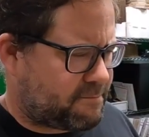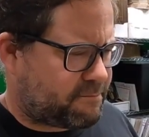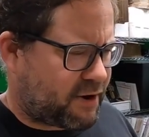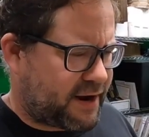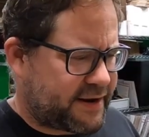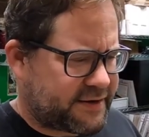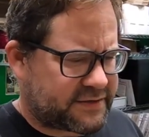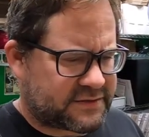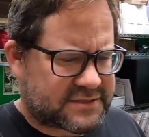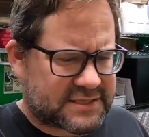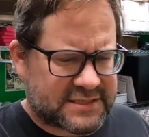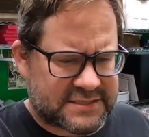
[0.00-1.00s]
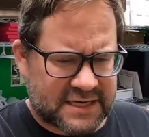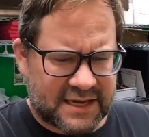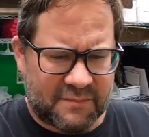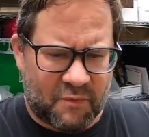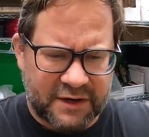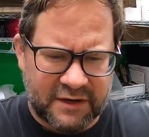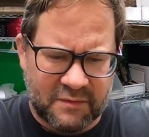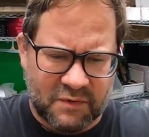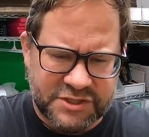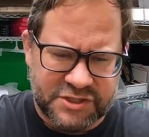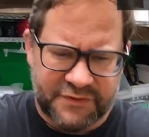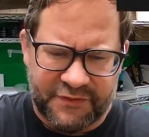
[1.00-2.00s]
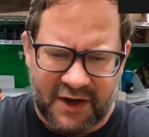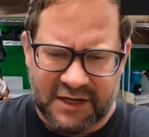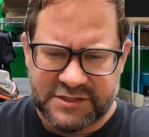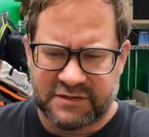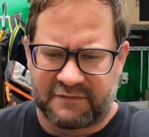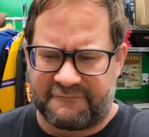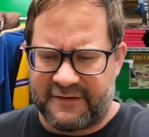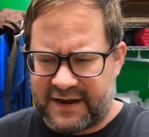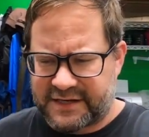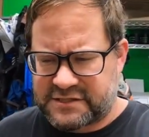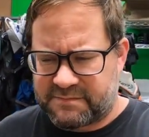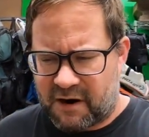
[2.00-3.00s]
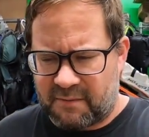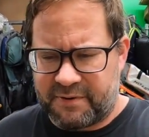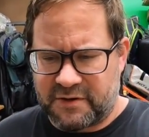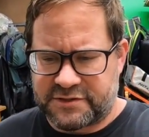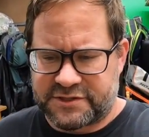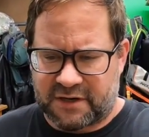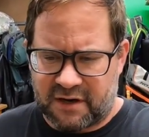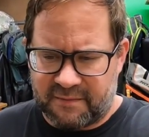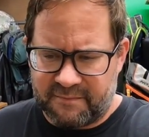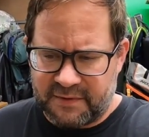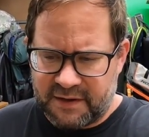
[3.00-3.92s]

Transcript: Brandon says, uh, I'm wondering what your thoughts on FedEx Smart Post are.